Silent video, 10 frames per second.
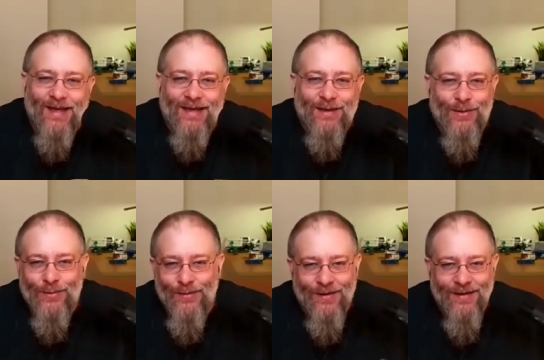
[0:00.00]
Are
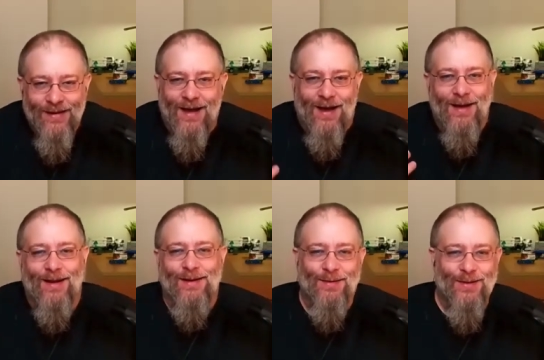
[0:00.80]
you?
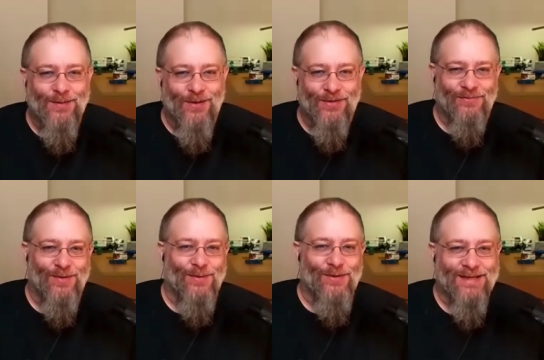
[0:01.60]
I don't know what the
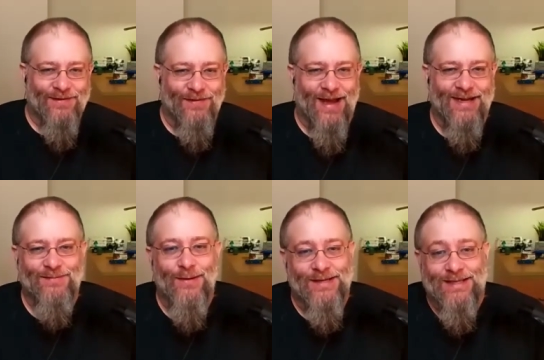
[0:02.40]
right word is for that. I
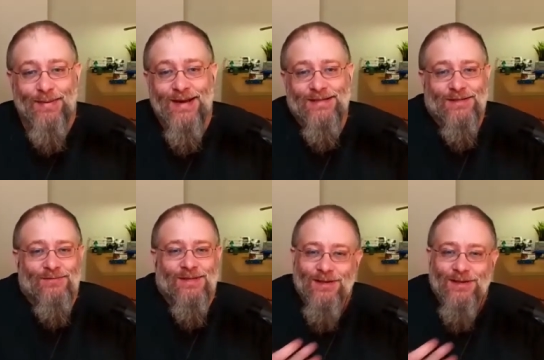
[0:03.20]
suppose it's a passenger, isn't it?